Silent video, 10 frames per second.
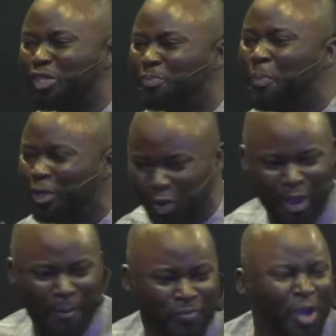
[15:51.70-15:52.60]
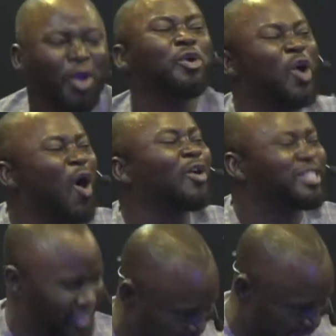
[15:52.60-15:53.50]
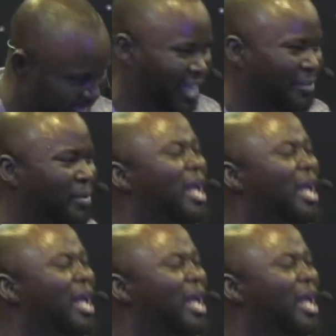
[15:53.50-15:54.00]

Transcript: to him. God sent him. He